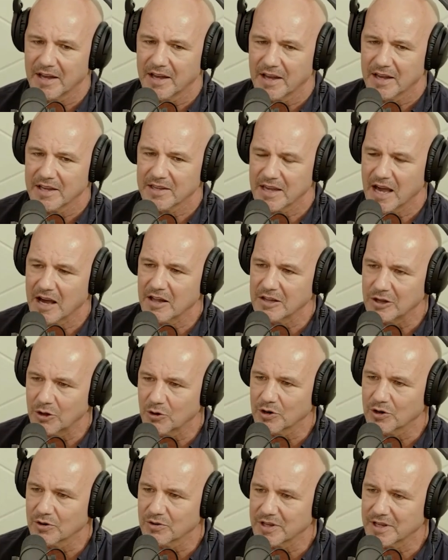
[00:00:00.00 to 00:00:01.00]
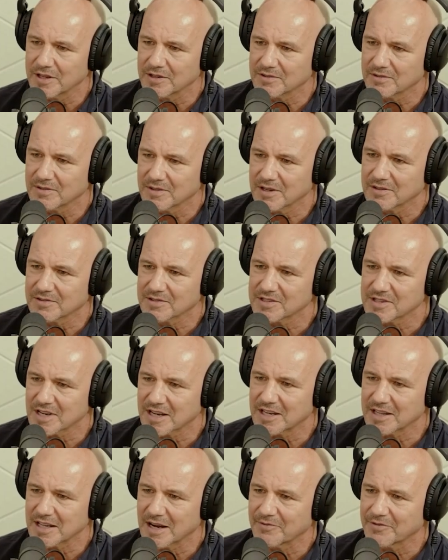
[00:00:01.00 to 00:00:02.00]
loyalty and
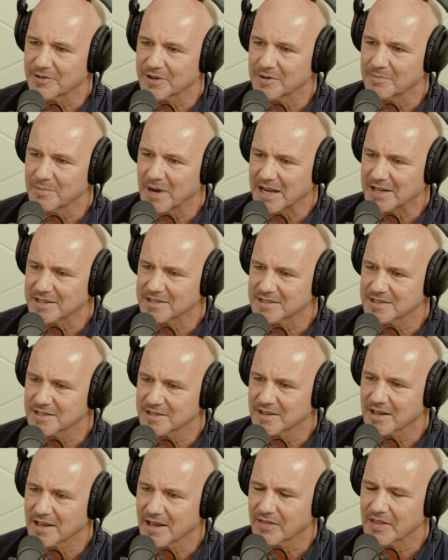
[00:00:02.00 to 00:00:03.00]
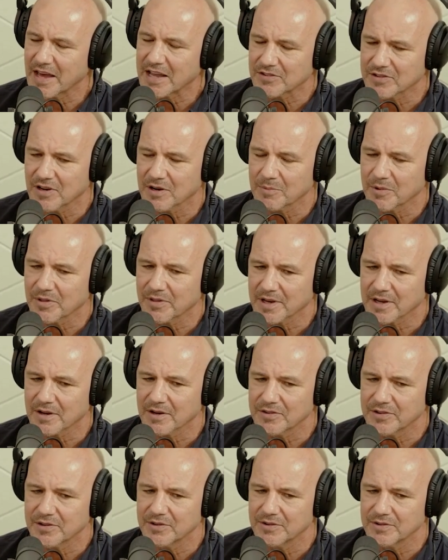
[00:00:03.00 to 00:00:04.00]
sticking up for your mates and that type of thing,
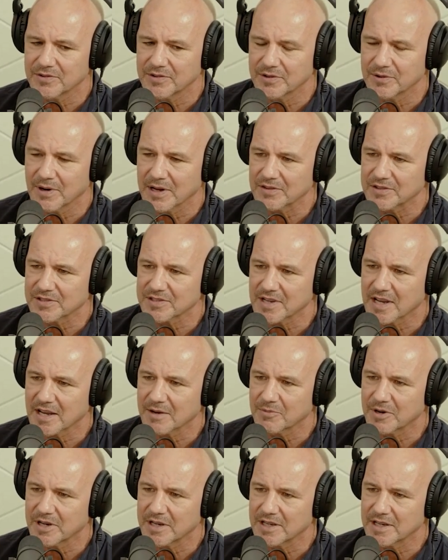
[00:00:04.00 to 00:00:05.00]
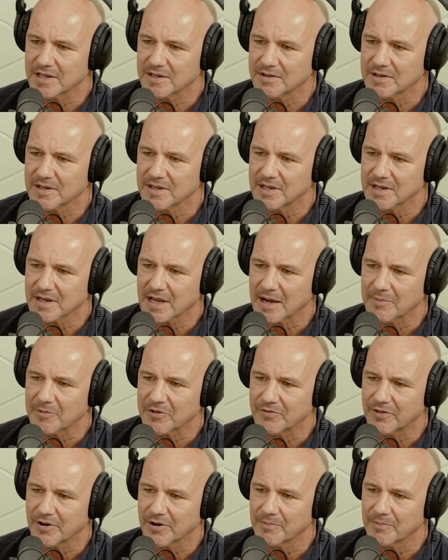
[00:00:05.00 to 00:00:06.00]
I do understand where you're coming from.